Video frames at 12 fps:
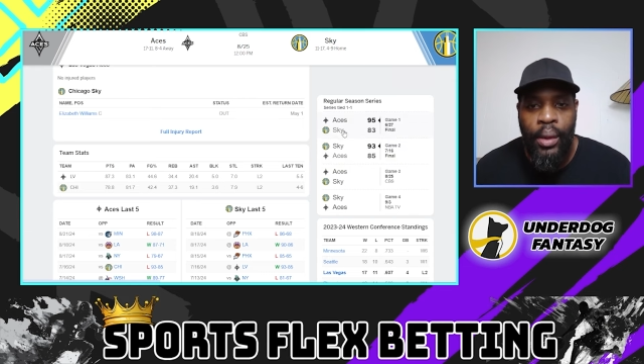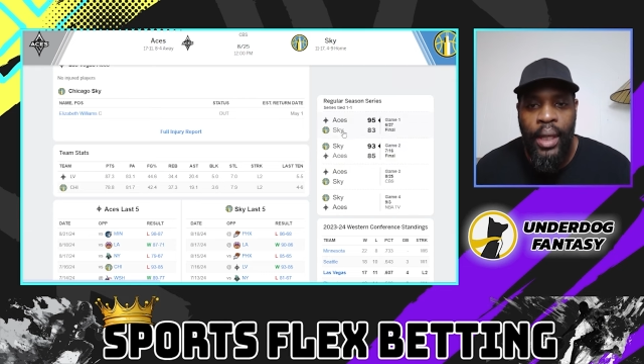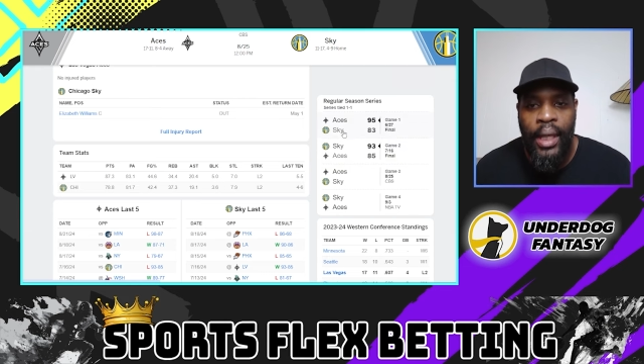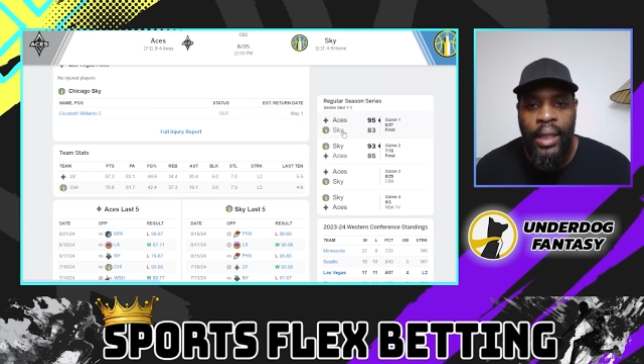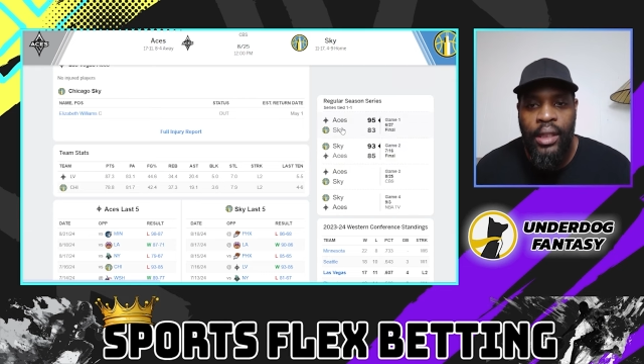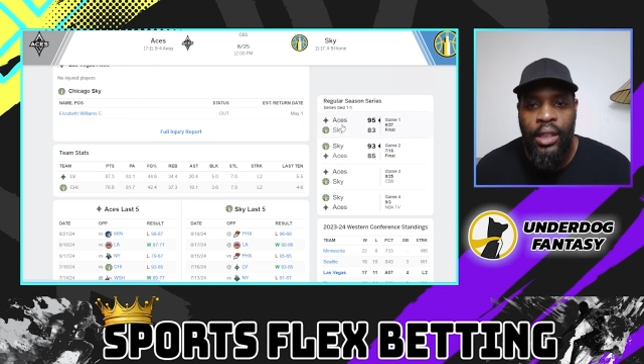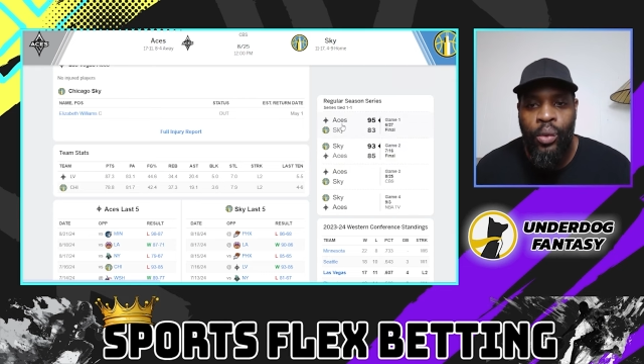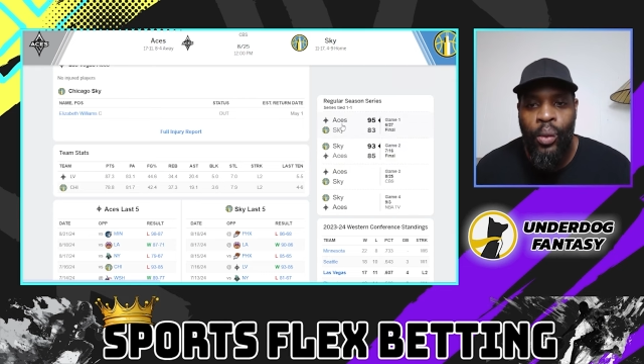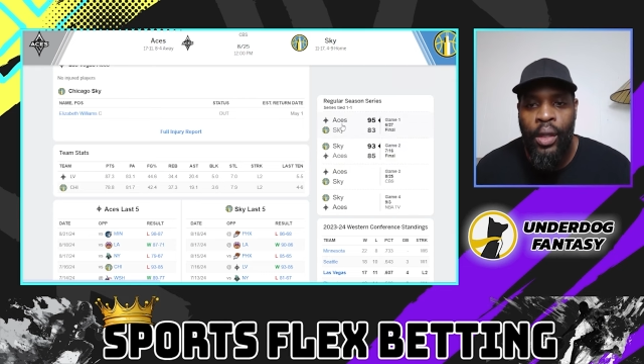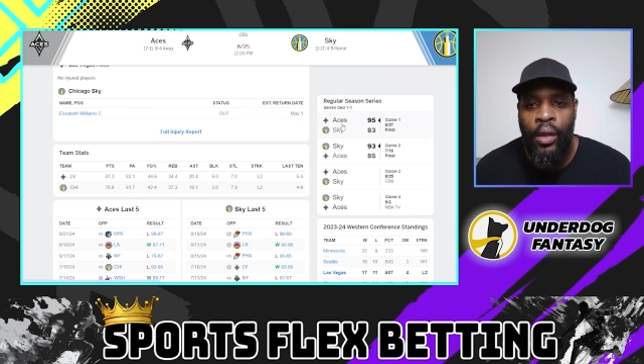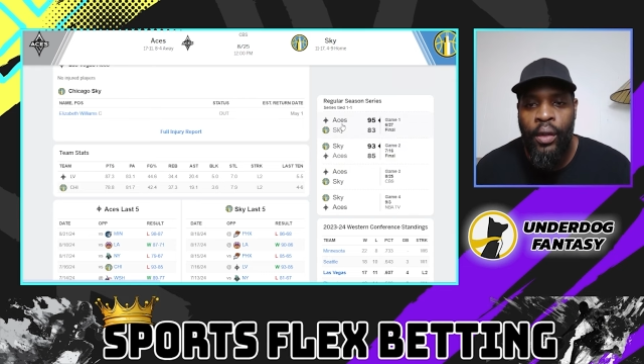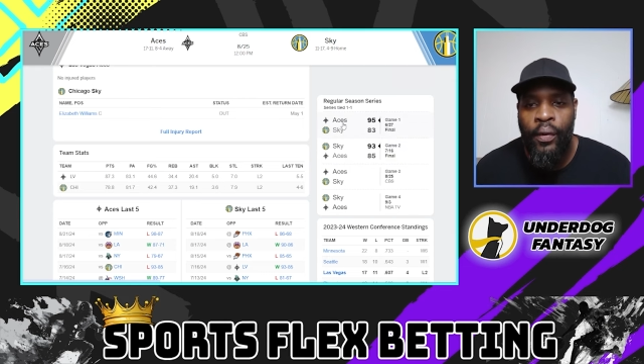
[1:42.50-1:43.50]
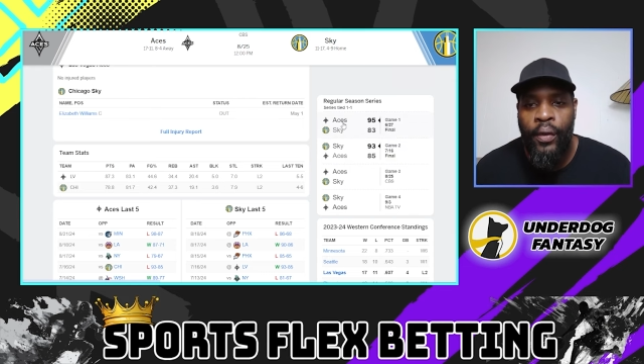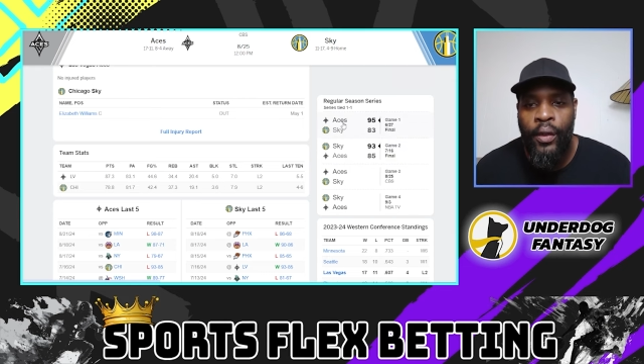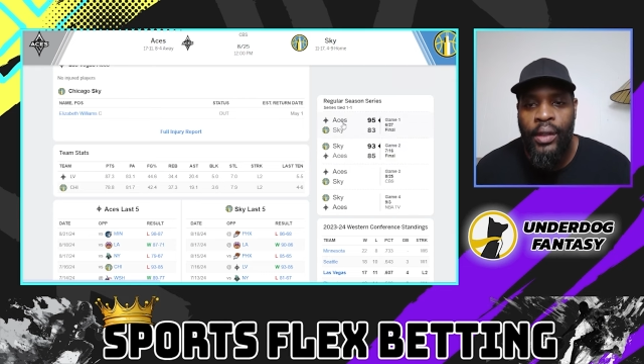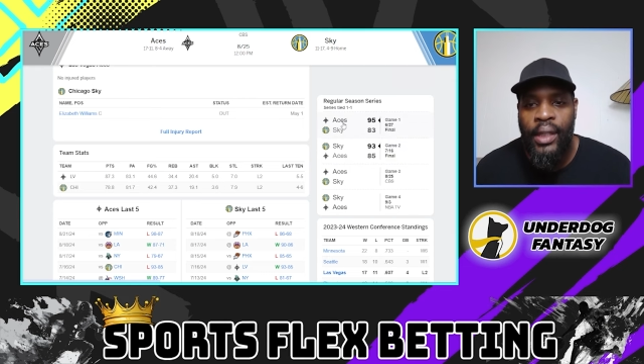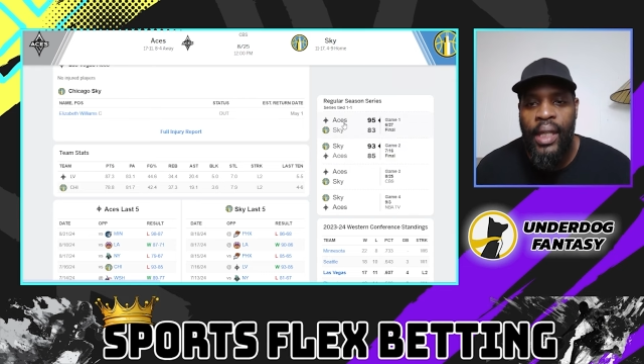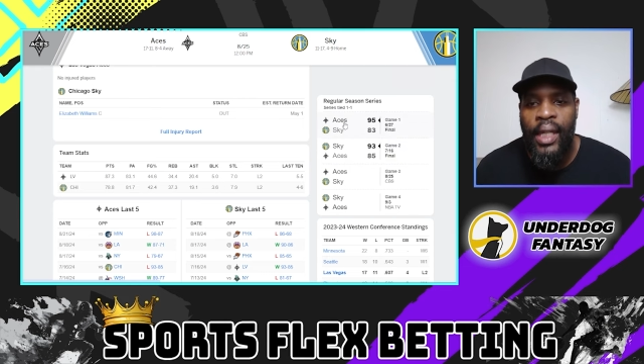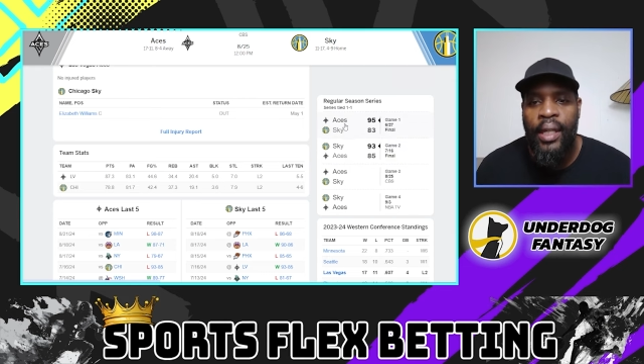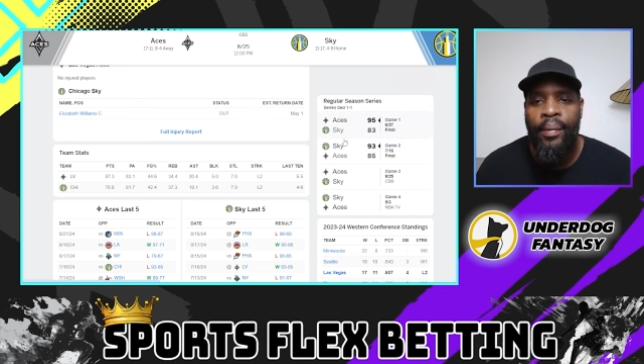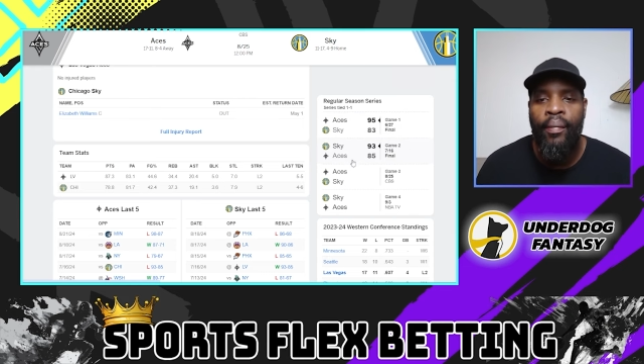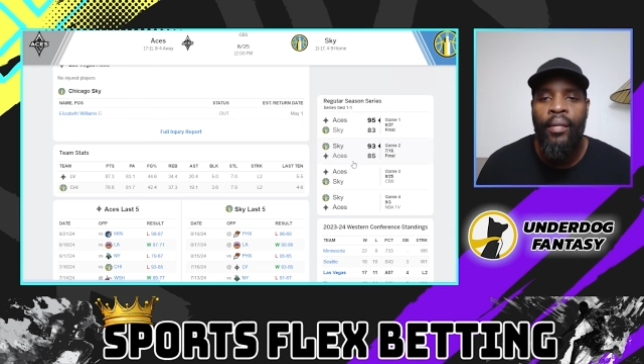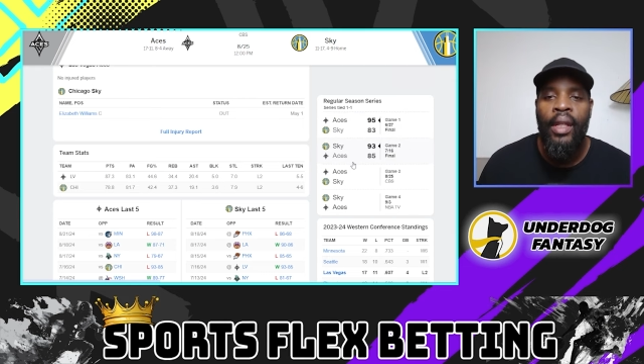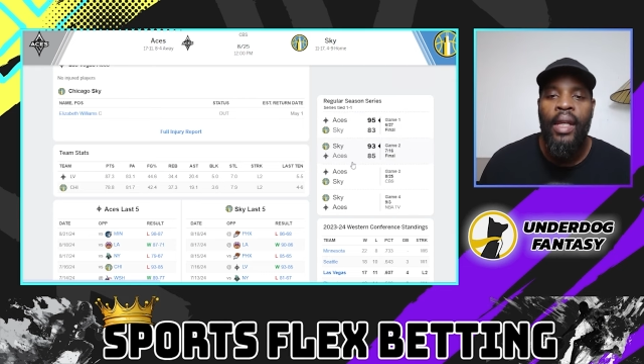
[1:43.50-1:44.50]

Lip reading: Aces won on the first game,